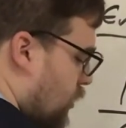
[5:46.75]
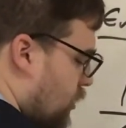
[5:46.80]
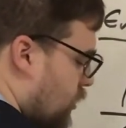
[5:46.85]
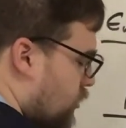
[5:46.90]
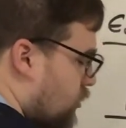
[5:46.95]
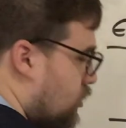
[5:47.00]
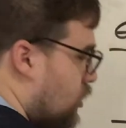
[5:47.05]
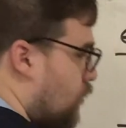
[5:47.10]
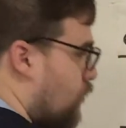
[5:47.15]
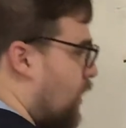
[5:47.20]

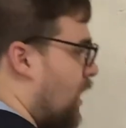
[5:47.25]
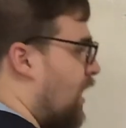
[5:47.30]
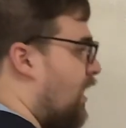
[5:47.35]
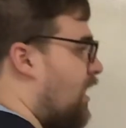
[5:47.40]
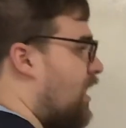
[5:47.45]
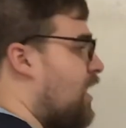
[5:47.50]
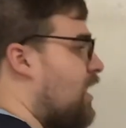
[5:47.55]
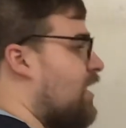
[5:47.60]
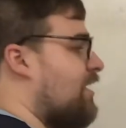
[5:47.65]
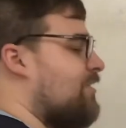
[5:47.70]
So the
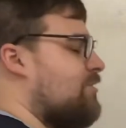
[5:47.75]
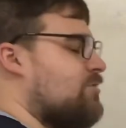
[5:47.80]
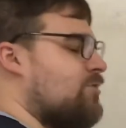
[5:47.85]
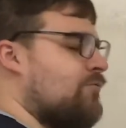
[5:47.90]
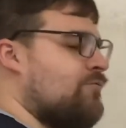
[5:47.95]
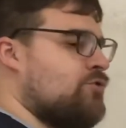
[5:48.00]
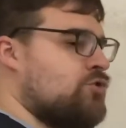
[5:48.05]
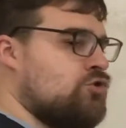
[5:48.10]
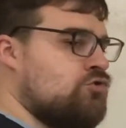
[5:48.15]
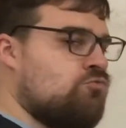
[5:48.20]
odds
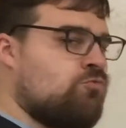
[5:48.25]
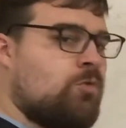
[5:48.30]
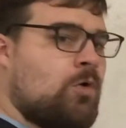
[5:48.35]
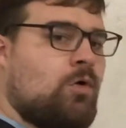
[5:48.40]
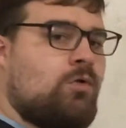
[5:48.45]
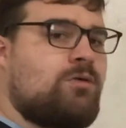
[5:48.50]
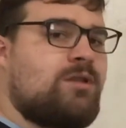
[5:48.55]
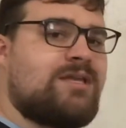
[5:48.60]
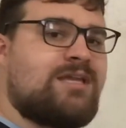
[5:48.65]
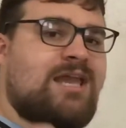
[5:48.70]
of you
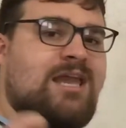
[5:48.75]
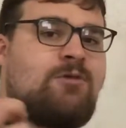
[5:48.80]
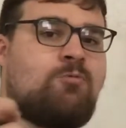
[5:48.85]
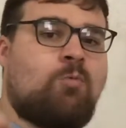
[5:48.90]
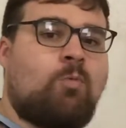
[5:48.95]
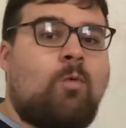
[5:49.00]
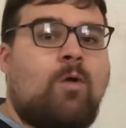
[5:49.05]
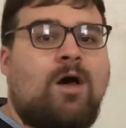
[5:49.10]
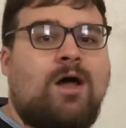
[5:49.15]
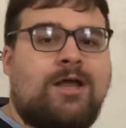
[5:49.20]
rolling
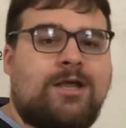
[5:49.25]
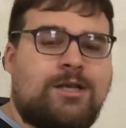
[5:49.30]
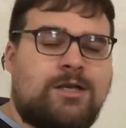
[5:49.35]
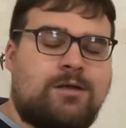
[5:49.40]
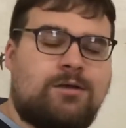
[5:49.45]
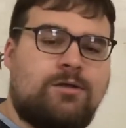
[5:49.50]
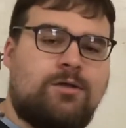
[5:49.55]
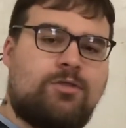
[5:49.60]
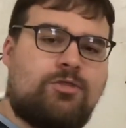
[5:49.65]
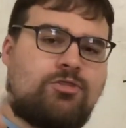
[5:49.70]
a 1
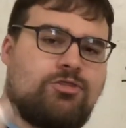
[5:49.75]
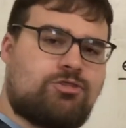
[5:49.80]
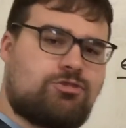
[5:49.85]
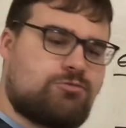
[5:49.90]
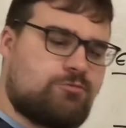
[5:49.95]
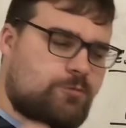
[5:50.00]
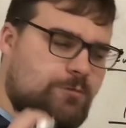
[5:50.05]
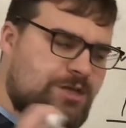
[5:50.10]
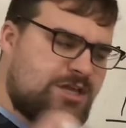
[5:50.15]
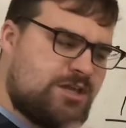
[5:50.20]

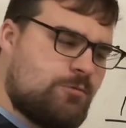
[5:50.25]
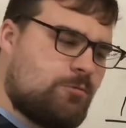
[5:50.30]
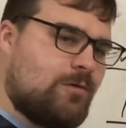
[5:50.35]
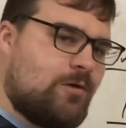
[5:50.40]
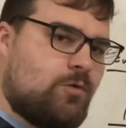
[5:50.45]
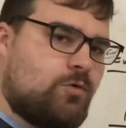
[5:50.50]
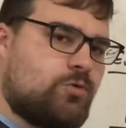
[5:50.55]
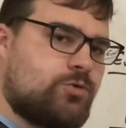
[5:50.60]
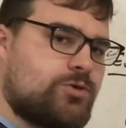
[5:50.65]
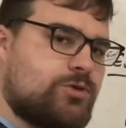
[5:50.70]
3
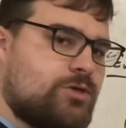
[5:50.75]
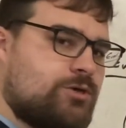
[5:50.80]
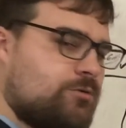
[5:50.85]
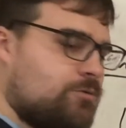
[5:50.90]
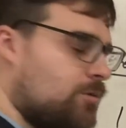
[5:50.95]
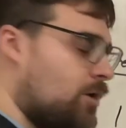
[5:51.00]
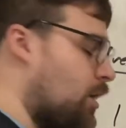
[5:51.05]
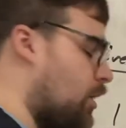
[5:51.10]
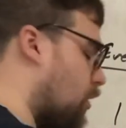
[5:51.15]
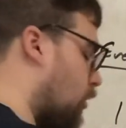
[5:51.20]
rolls in a
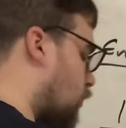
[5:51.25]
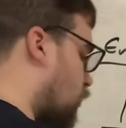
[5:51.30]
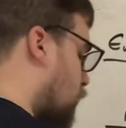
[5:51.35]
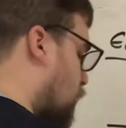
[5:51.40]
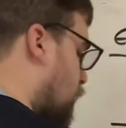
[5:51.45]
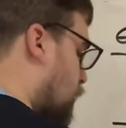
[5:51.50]
row